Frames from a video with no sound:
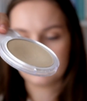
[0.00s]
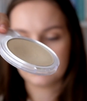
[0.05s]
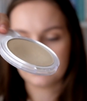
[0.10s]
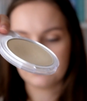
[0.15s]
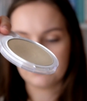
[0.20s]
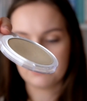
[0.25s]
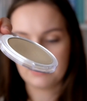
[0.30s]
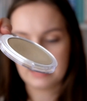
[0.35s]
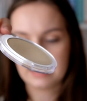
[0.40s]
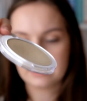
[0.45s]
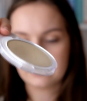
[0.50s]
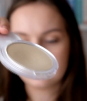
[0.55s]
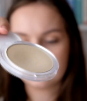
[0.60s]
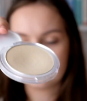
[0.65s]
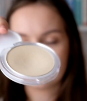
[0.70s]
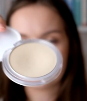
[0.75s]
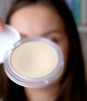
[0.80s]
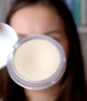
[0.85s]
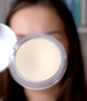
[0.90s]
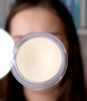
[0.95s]
where the
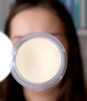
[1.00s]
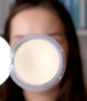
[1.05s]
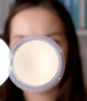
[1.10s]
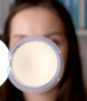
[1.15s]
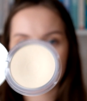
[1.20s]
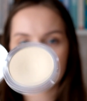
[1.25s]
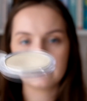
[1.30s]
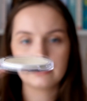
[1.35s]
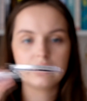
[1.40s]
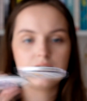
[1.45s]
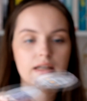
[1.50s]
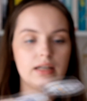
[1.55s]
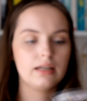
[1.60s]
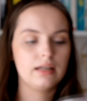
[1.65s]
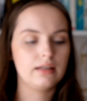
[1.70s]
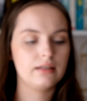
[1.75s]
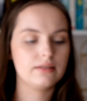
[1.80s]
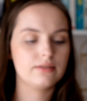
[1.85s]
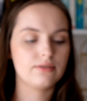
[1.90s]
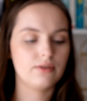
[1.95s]
rings are.
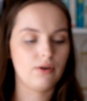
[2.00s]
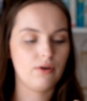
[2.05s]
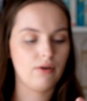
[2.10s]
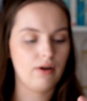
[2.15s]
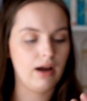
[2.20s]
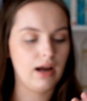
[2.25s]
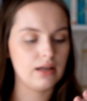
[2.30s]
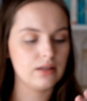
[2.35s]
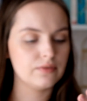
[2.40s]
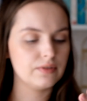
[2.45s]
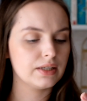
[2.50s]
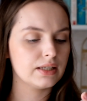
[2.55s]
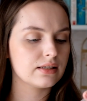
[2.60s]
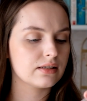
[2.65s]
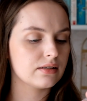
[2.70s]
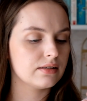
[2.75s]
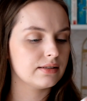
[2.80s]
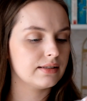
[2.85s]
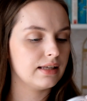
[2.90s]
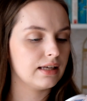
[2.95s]
So I don't think it's
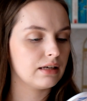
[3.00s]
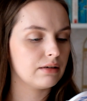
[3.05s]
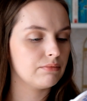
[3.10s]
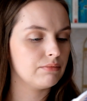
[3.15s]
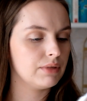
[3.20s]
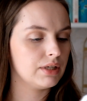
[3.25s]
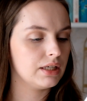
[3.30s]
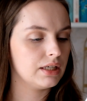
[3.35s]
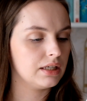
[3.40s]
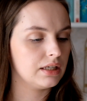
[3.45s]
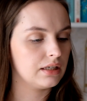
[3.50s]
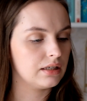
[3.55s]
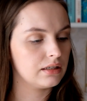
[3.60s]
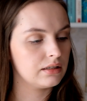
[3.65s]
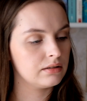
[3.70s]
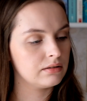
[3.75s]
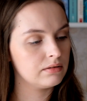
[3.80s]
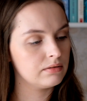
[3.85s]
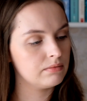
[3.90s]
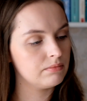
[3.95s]
going to take me
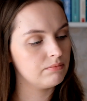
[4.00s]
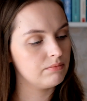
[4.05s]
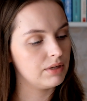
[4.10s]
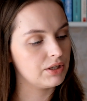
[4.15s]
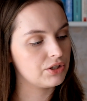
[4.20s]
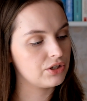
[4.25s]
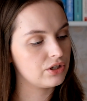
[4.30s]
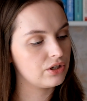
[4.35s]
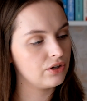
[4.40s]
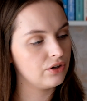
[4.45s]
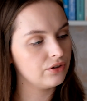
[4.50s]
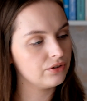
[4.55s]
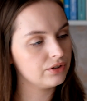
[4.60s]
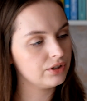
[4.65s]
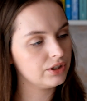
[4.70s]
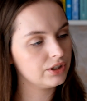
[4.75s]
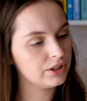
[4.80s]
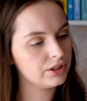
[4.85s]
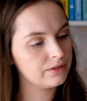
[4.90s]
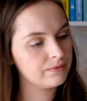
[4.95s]
much
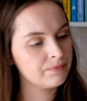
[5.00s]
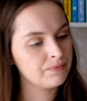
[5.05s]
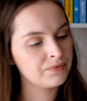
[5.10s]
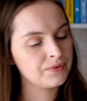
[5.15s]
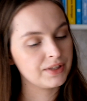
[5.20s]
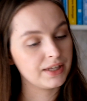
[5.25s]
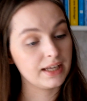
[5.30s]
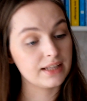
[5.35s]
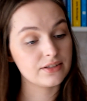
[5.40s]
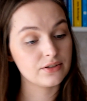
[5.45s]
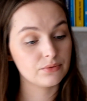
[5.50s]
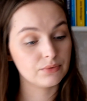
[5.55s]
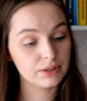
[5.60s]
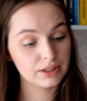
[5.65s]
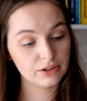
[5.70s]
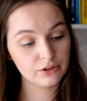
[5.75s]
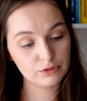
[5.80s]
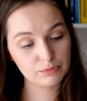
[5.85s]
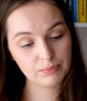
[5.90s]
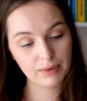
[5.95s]
longer. It's a
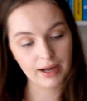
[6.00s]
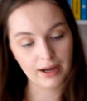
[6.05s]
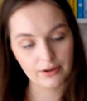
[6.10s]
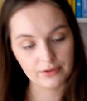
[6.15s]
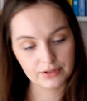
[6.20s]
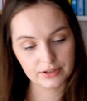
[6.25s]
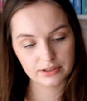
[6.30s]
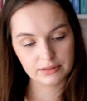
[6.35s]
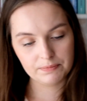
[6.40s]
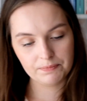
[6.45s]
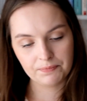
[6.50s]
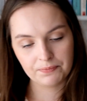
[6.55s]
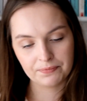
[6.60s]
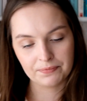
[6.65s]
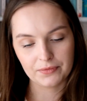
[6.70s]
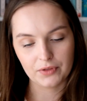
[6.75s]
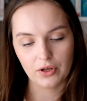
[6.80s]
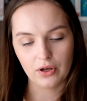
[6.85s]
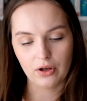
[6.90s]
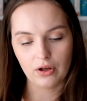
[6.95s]
really good powder,
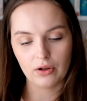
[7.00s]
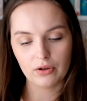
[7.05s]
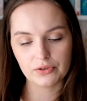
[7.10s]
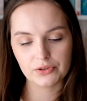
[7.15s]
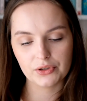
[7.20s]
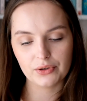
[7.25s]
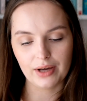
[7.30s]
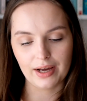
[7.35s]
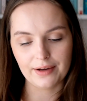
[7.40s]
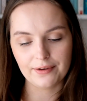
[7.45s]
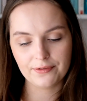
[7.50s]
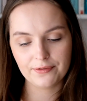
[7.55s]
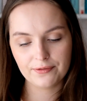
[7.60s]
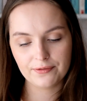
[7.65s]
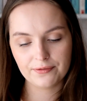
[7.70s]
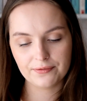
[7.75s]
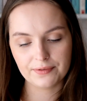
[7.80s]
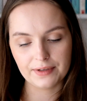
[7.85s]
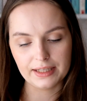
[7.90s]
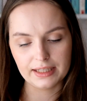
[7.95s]
although I
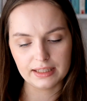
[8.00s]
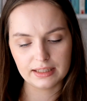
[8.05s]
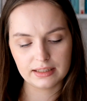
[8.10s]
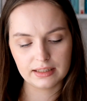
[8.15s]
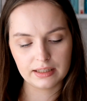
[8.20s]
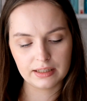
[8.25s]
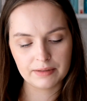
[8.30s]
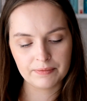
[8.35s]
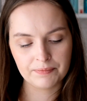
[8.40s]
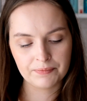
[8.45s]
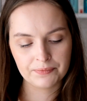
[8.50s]
think